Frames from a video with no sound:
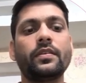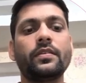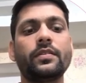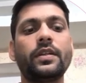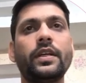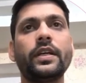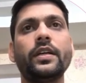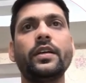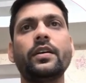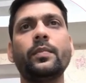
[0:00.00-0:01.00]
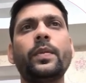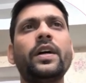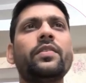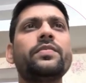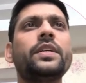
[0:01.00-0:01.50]
city ID. Apart
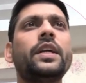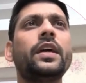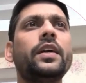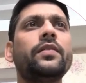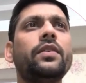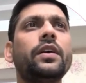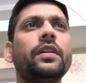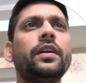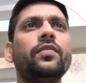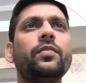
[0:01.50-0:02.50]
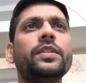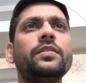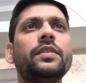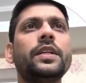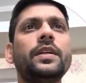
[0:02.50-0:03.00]
from city ID, what other information
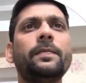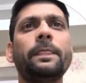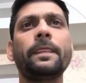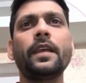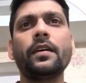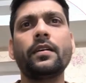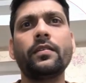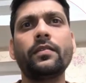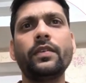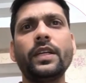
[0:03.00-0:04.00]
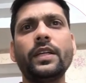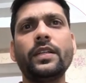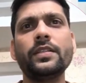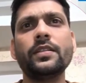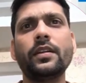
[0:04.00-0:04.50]
we need? We need
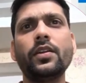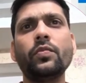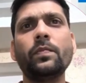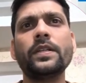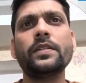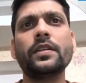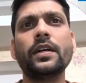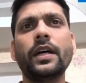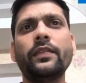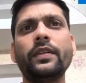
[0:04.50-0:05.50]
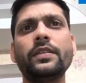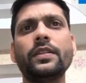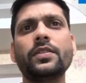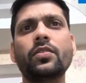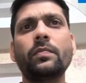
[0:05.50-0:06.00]
this new passenger. I will
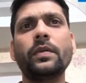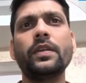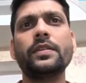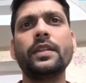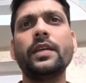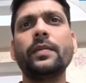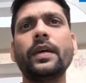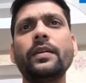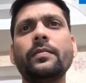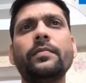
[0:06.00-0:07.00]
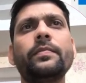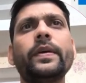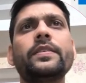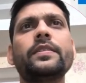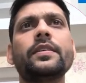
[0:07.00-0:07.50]
just copy this name and
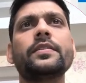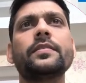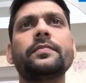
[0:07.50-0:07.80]
paste this.